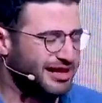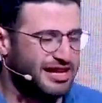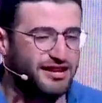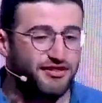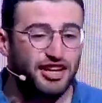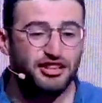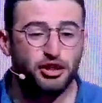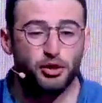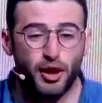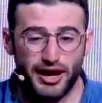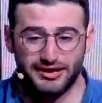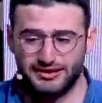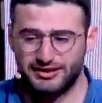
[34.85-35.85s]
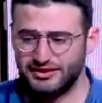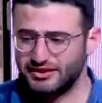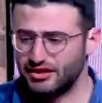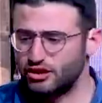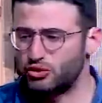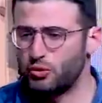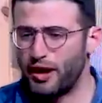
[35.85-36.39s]
Even in the US,
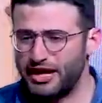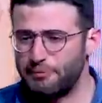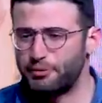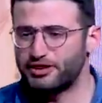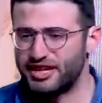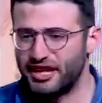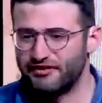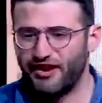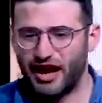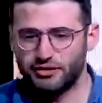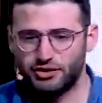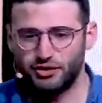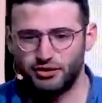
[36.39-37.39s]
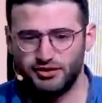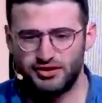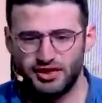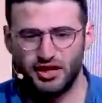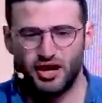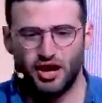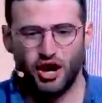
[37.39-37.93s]
20% of households
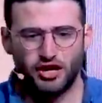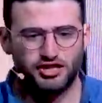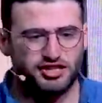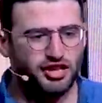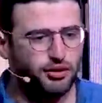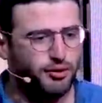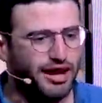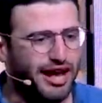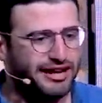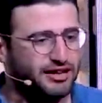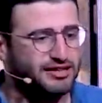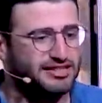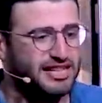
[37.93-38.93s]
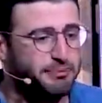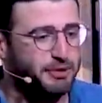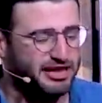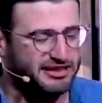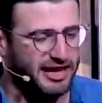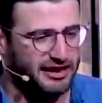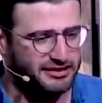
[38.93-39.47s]
are still relying on
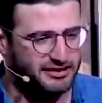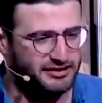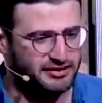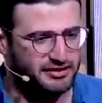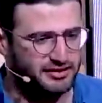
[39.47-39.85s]
septic tanks.